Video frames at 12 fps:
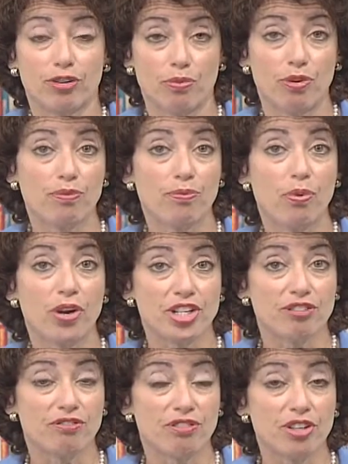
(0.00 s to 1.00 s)
with
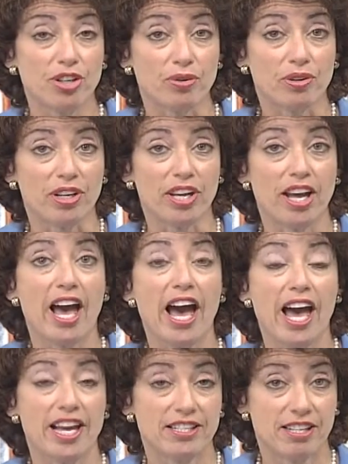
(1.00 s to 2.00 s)
point of view
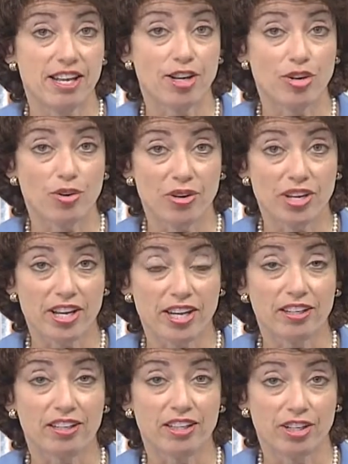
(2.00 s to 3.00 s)
as they
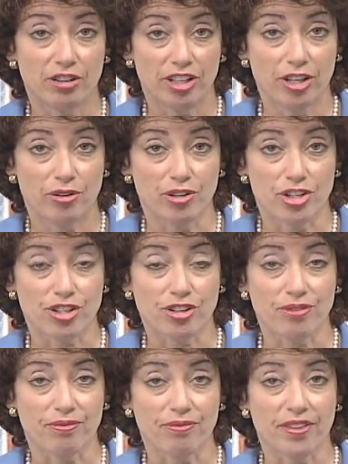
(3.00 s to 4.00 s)
create their literature.
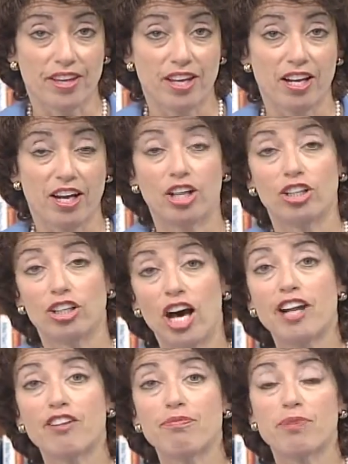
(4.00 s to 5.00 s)
a
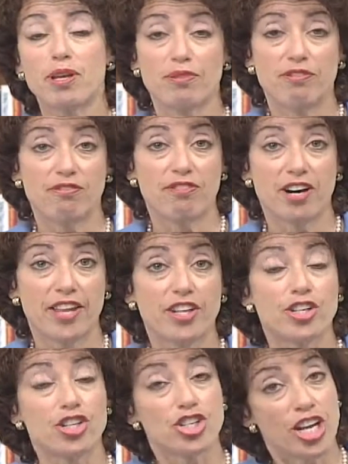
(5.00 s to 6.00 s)
lot of people find
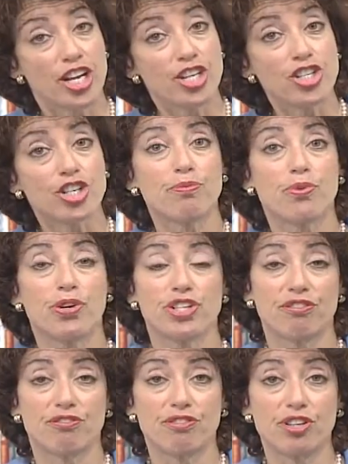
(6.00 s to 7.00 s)
that changing
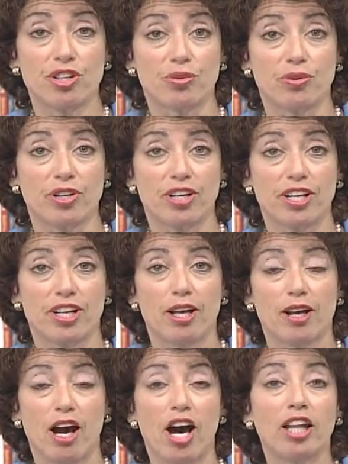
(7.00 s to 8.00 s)
point of view
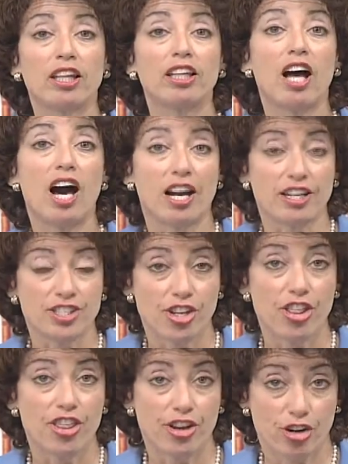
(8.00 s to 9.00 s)
unlocks
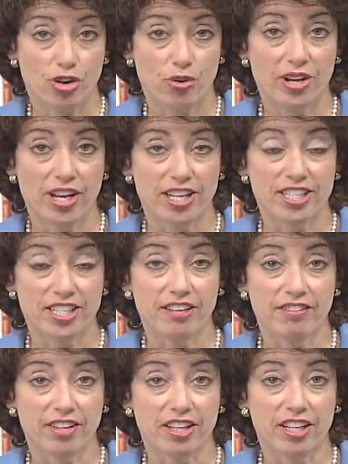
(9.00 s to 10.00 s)
their
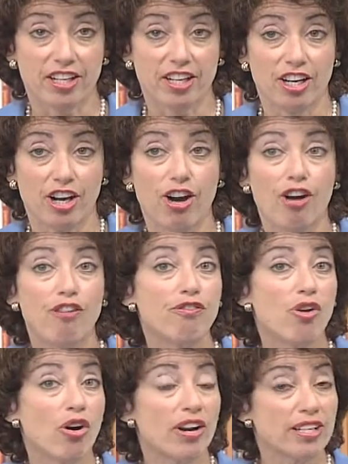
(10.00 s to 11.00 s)
creativity.
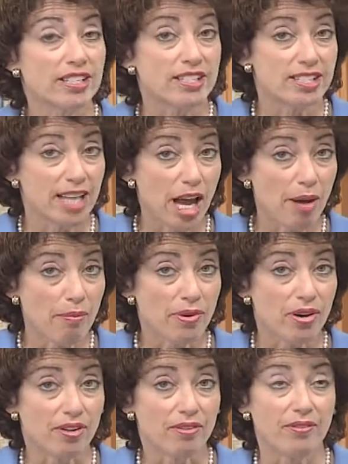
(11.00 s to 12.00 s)
For
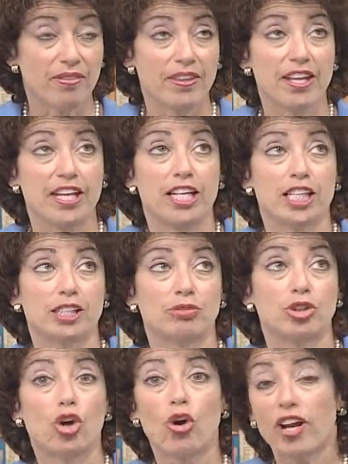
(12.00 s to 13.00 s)
example,
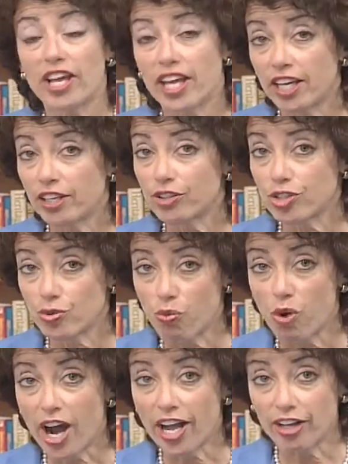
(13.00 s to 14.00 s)
Laura Ingalls
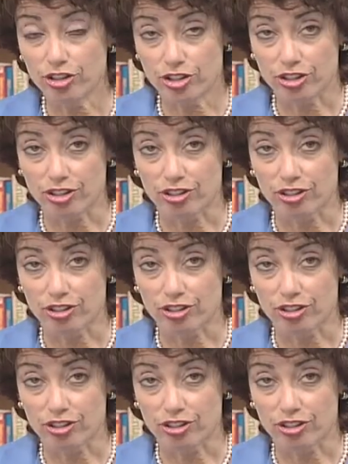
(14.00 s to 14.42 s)
Wilder